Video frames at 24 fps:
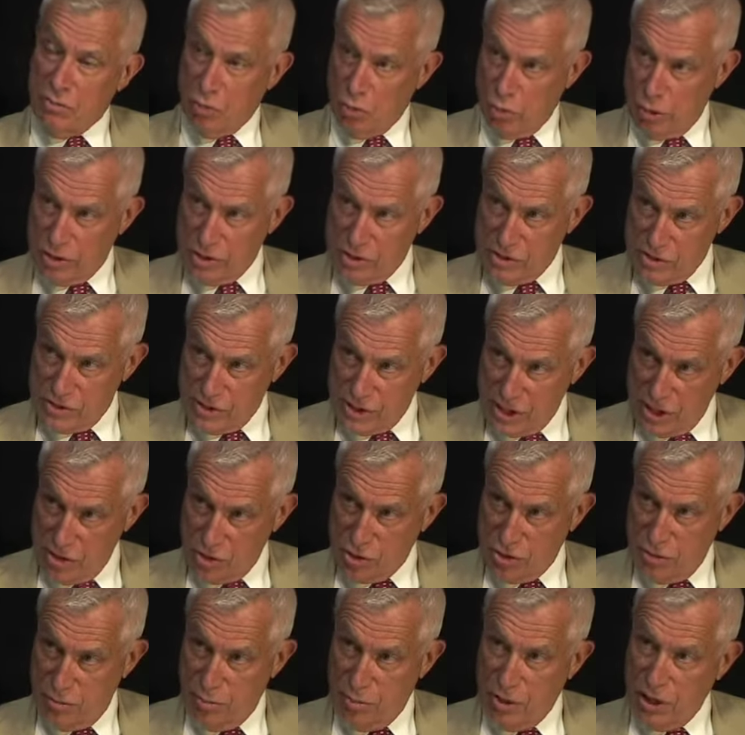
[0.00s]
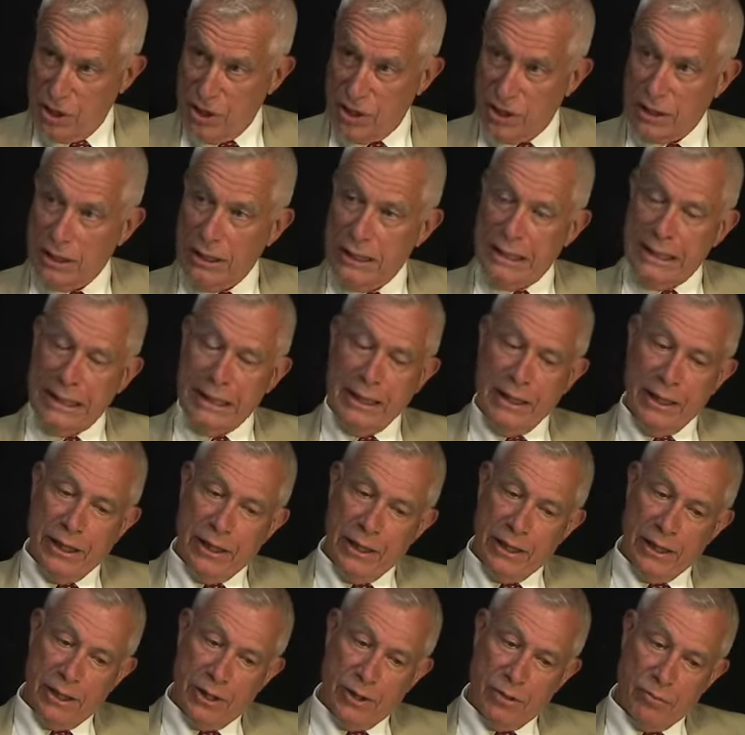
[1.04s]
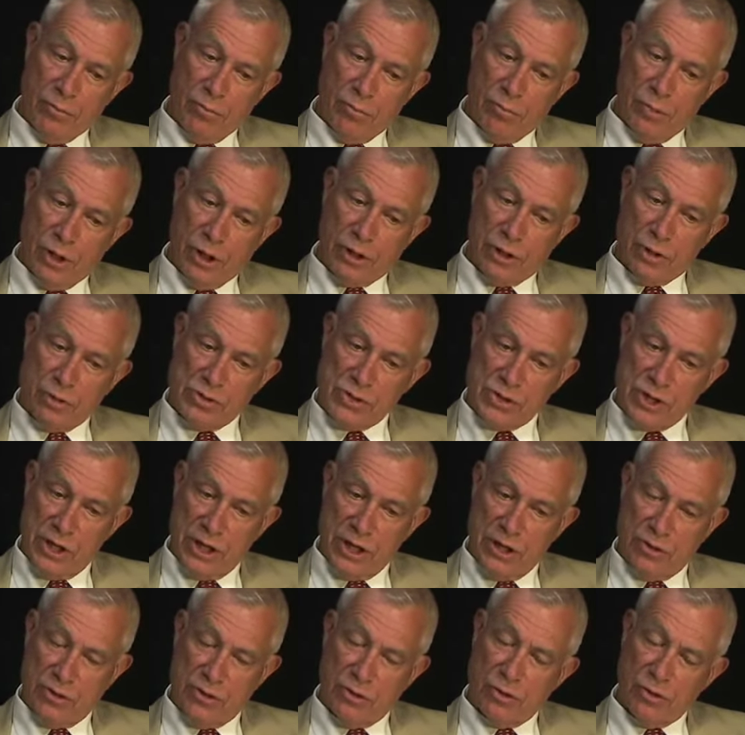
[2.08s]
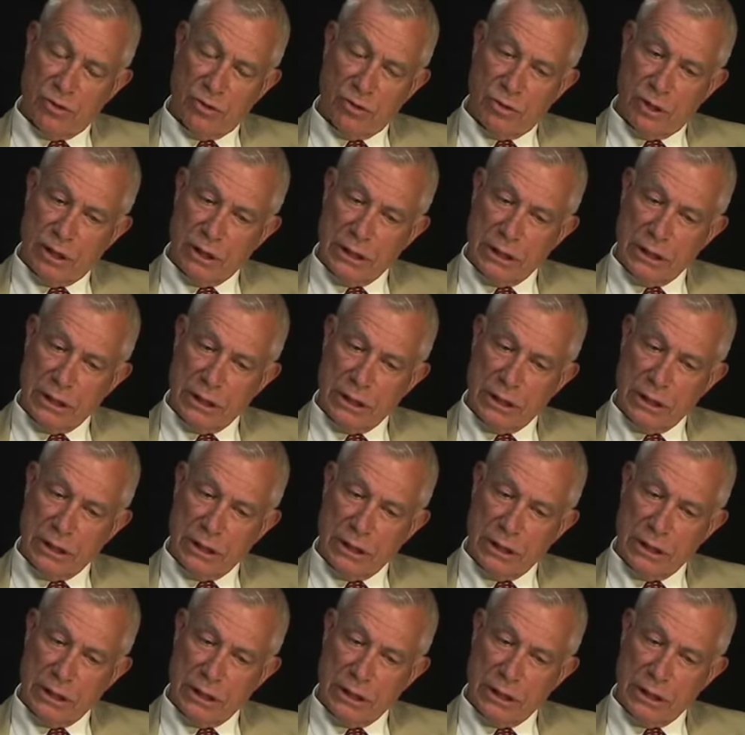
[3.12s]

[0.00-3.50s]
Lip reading: Organization meeting, and Margot Seidner